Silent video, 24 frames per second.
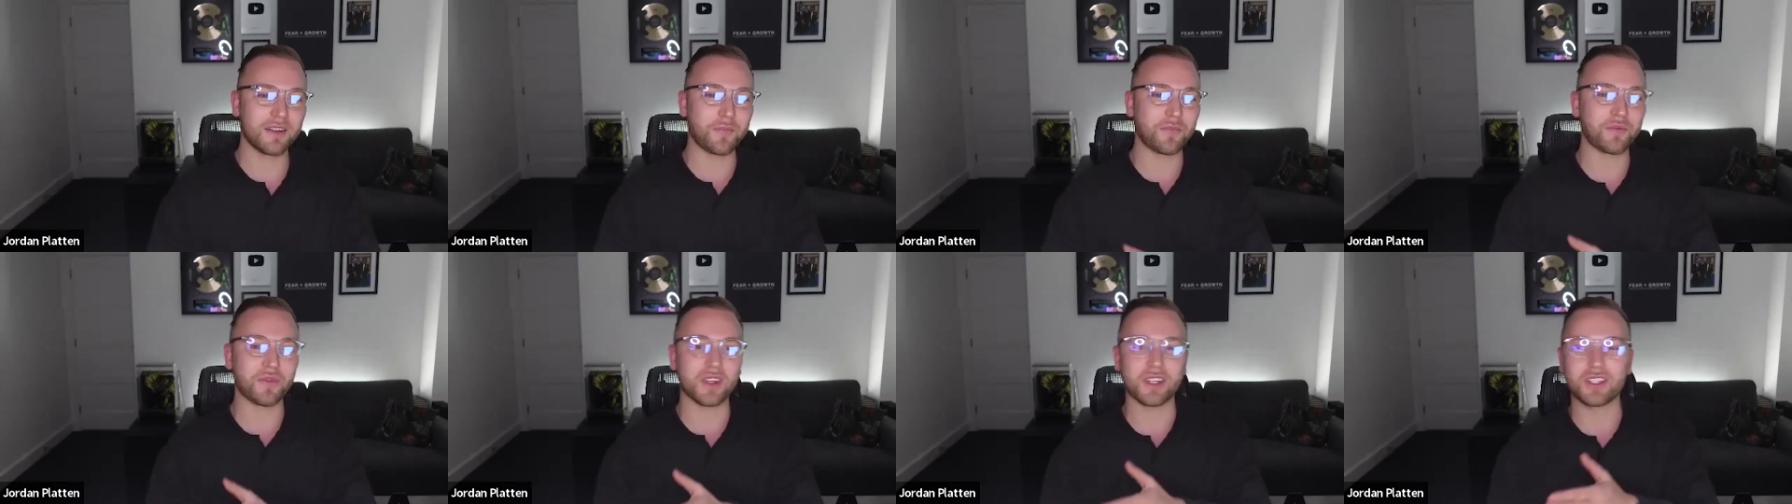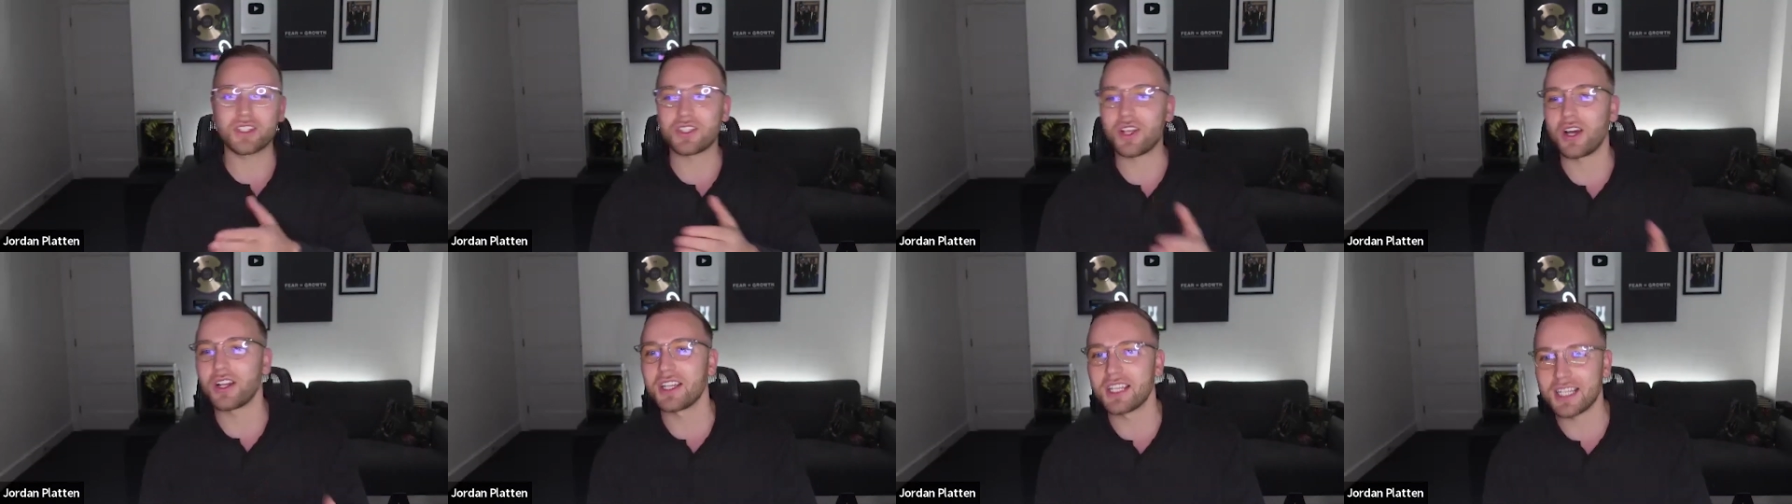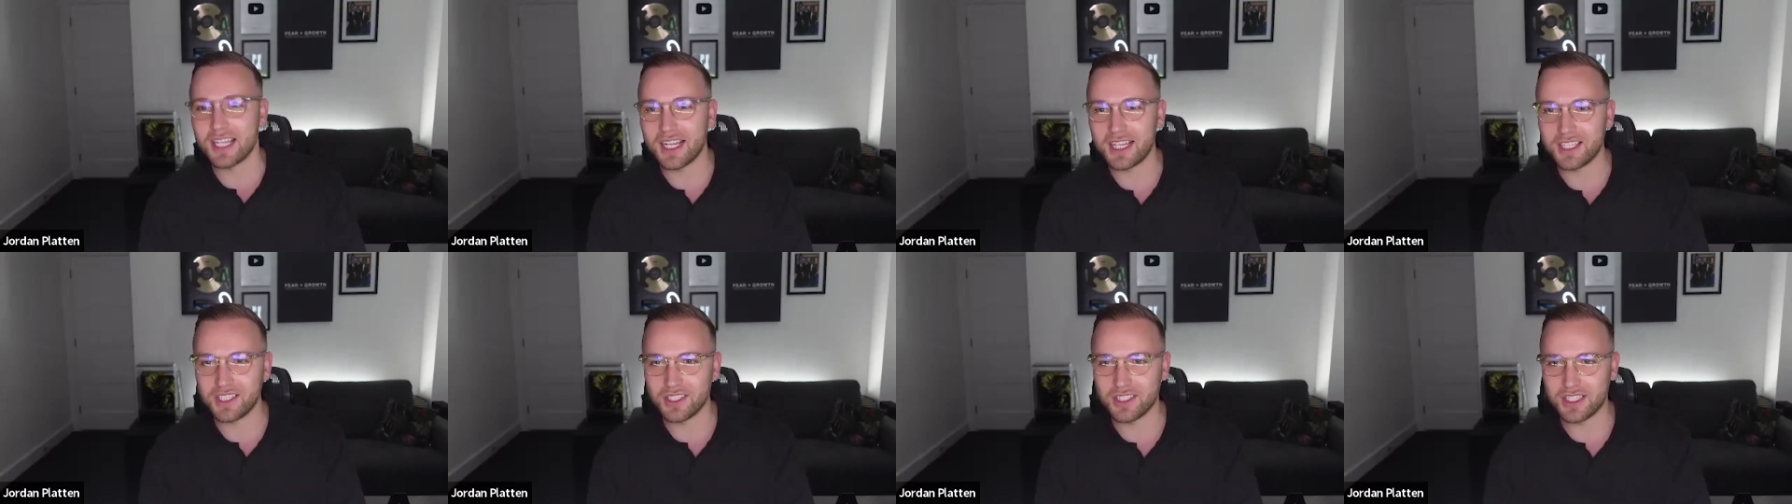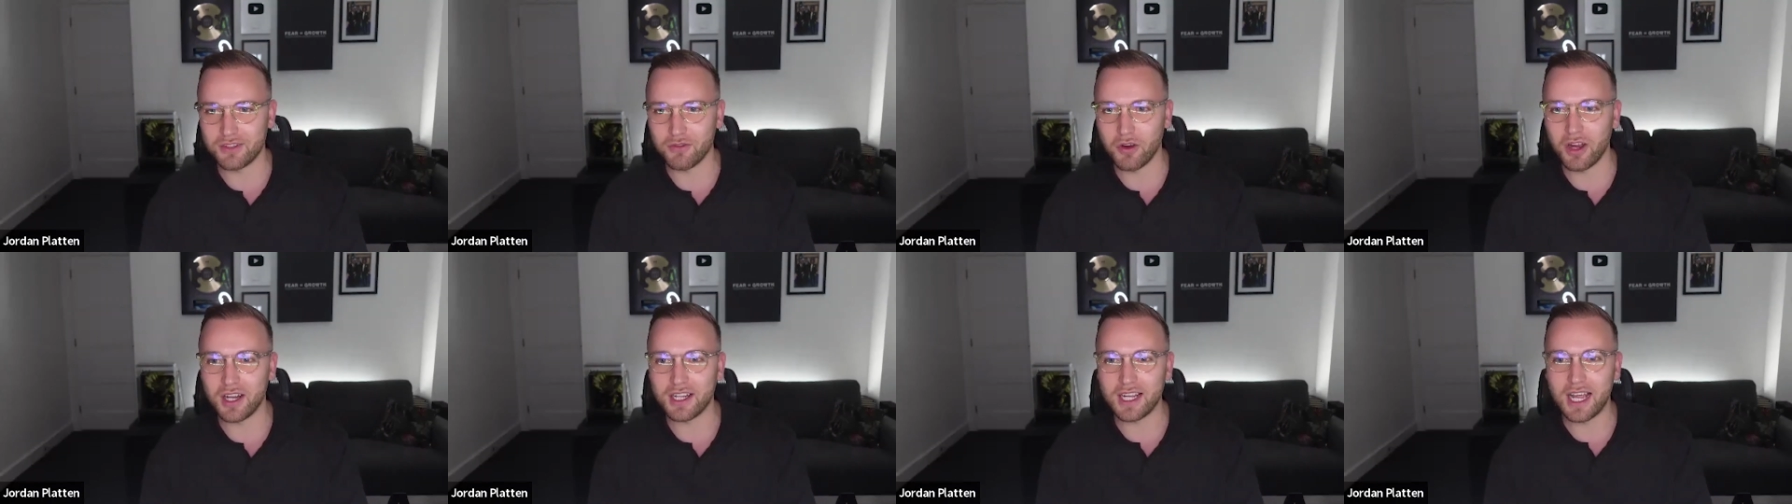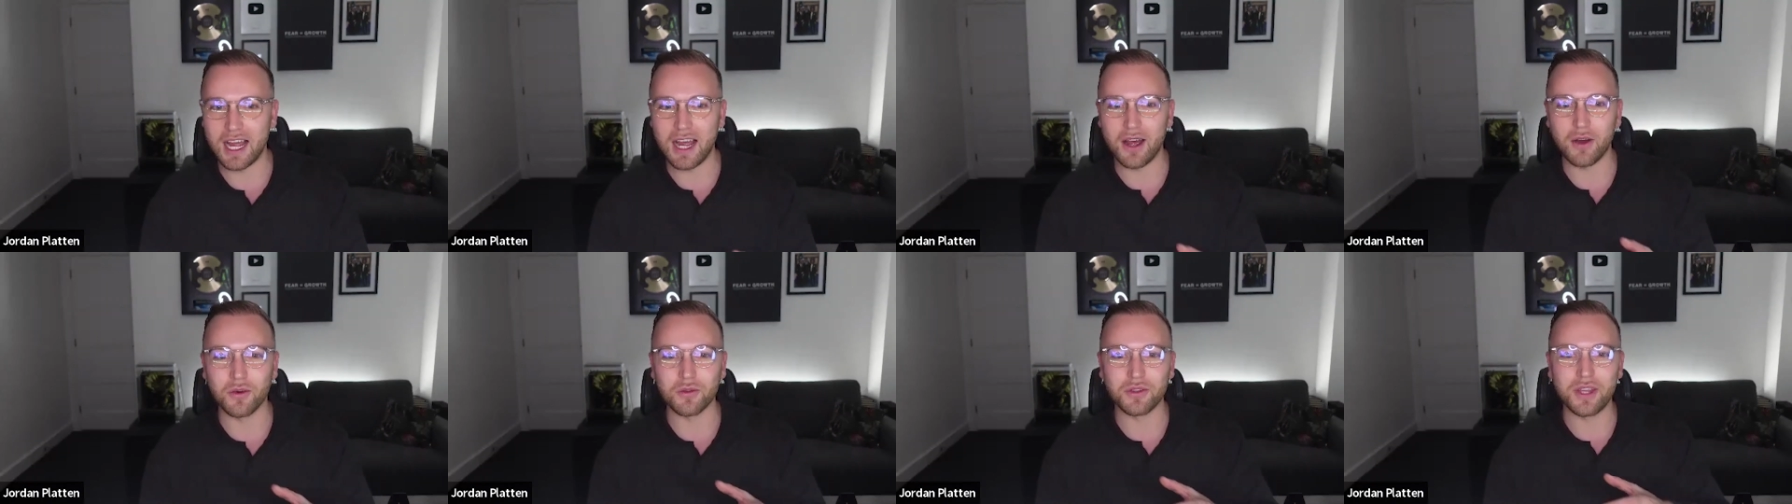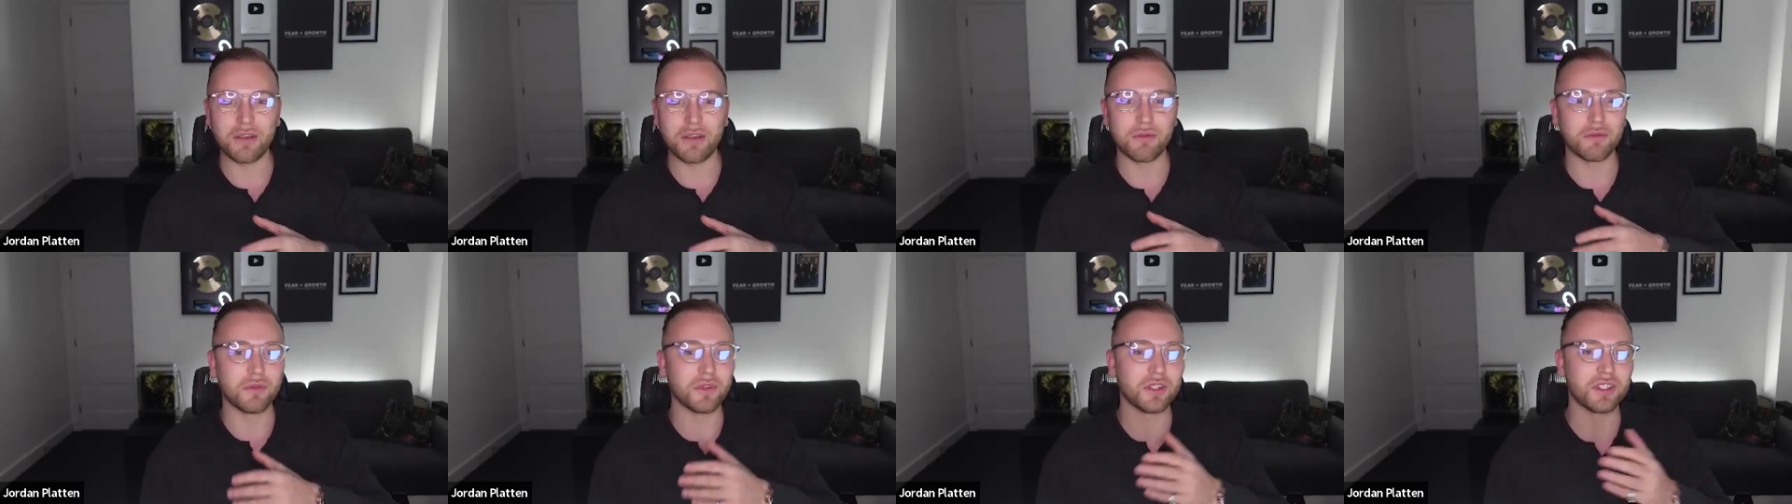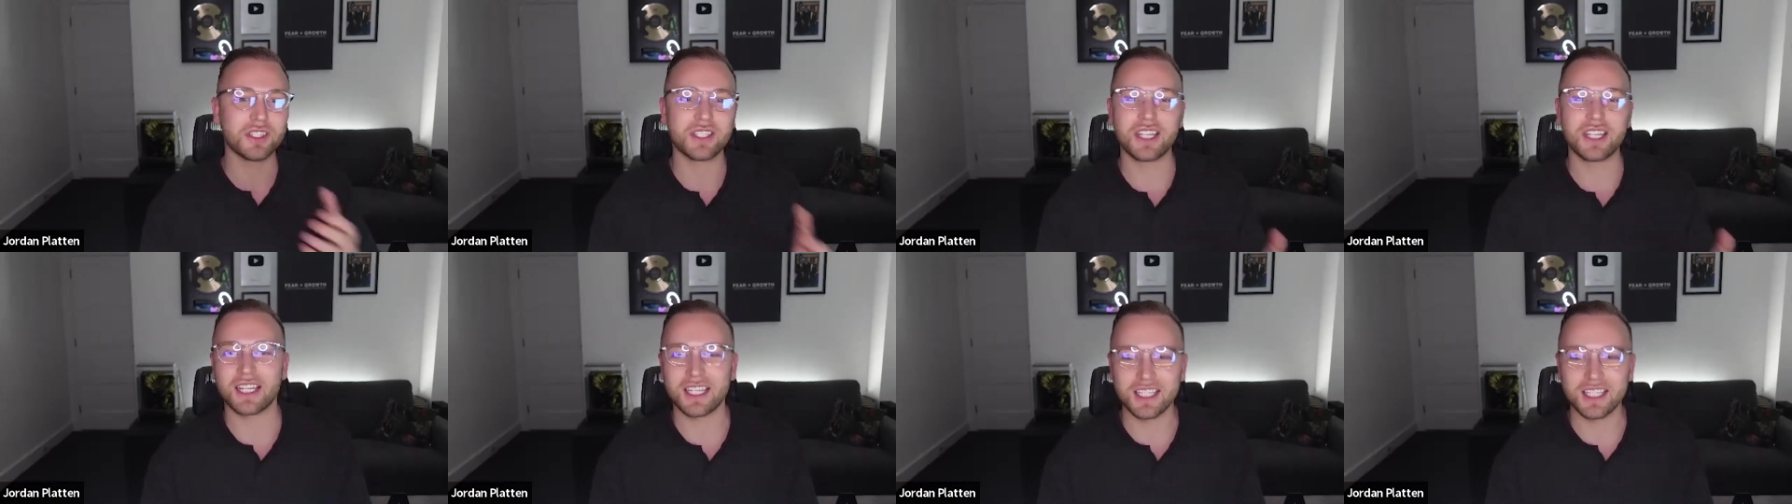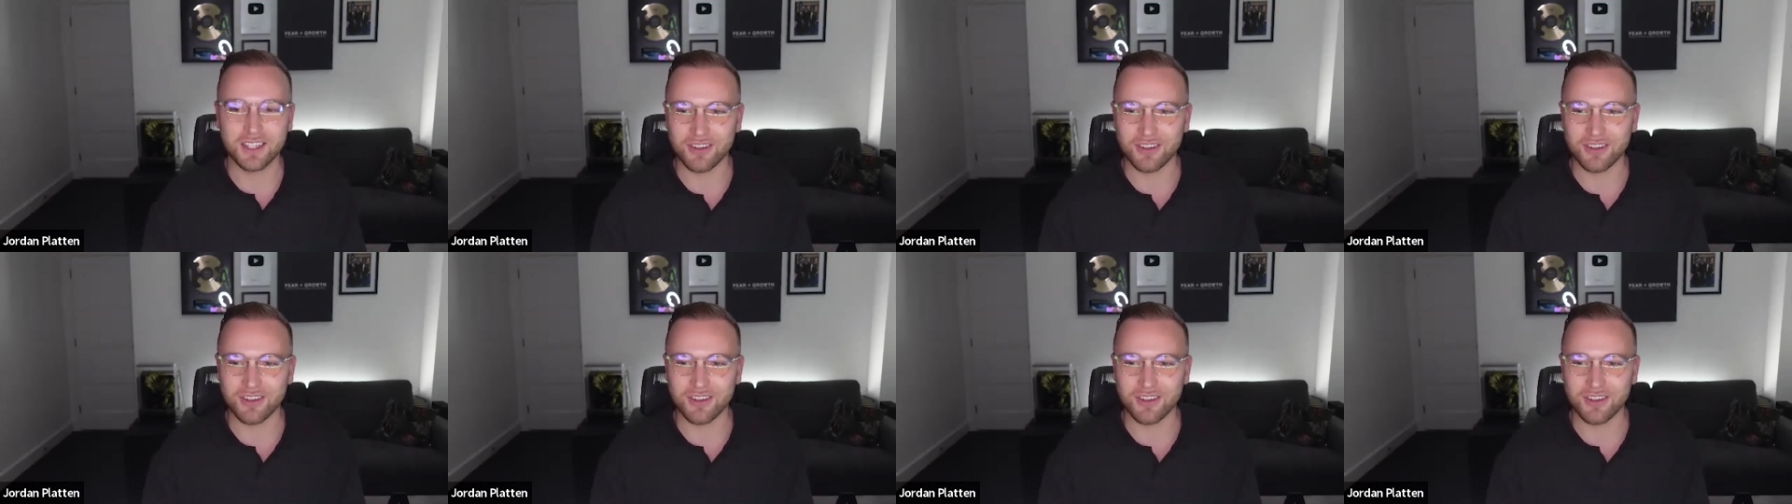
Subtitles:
started an agency right now, they're sticking